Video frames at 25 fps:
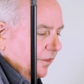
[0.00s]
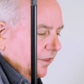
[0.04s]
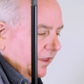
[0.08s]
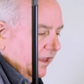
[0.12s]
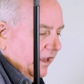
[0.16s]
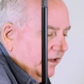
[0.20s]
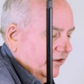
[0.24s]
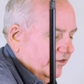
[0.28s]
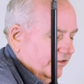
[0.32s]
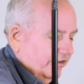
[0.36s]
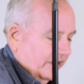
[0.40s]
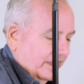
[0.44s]

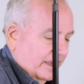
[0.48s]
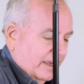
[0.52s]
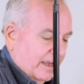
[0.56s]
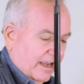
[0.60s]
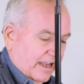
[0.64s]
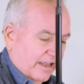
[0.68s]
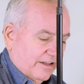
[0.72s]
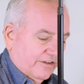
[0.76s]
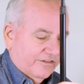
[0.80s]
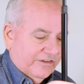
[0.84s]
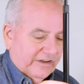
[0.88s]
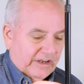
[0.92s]
things
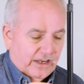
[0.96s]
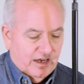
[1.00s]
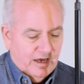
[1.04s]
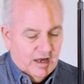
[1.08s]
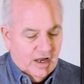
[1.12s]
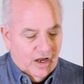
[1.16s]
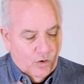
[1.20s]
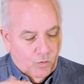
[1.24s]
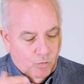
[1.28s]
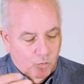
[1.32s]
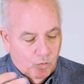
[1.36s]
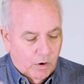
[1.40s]
and say,
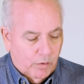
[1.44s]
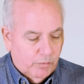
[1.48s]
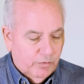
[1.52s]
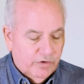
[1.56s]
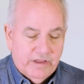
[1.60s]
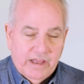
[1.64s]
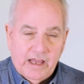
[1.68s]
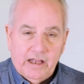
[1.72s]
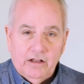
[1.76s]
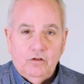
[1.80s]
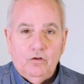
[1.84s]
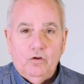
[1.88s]
what
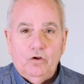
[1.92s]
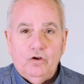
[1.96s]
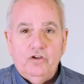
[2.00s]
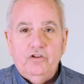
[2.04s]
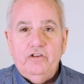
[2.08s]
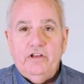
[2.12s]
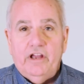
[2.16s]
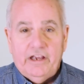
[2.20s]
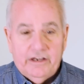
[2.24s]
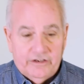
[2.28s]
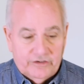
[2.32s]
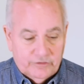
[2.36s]
would that
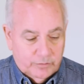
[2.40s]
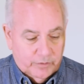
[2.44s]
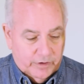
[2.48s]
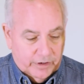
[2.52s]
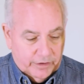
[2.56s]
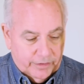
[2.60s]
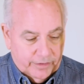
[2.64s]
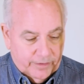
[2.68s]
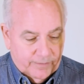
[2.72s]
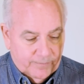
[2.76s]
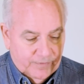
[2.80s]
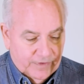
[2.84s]
look nice
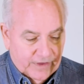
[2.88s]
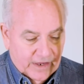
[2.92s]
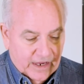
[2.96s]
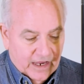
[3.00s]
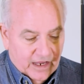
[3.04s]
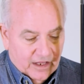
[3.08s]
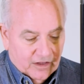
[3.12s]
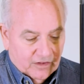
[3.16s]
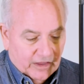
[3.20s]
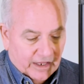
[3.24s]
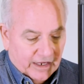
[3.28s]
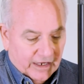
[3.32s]
with?
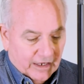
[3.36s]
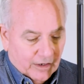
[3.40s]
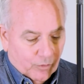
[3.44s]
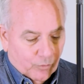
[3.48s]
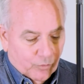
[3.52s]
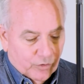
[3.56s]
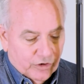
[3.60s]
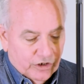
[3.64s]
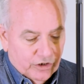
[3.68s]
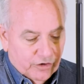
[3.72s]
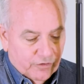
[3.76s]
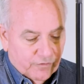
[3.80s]
Like
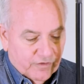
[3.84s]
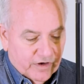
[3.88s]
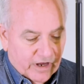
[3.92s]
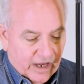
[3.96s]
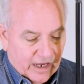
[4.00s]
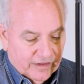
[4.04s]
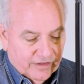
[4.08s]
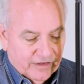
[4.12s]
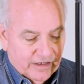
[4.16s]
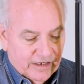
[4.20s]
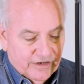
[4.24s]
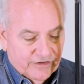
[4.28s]
when you've
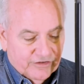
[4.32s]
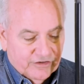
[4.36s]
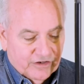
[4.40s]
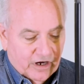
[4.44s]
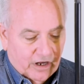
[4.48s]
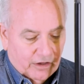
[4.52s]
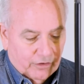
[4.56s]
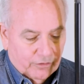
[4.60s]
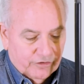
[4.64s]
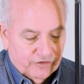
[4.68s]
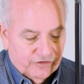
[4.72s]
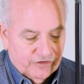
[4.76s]
got these
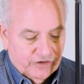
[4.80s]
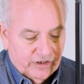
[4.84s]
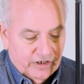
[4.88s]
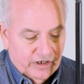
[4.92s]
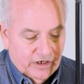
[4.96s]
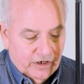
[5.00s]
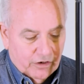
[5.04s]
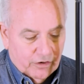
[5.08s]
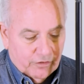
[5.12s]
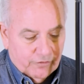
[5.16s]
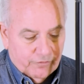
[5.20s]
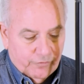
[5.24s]
colors in
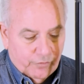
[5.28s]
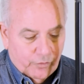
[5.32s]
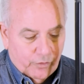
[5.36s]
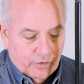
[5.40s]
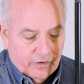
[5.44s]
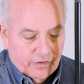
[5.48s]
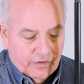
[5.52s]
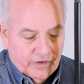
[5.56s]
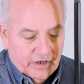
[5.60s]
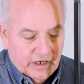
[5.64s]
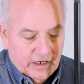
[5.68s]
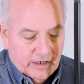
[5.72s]
here
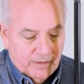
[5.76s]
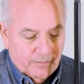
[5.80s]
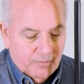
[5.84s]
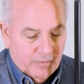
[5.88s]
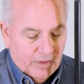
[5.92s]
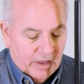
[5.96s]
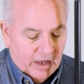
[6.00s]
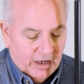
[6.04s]
for the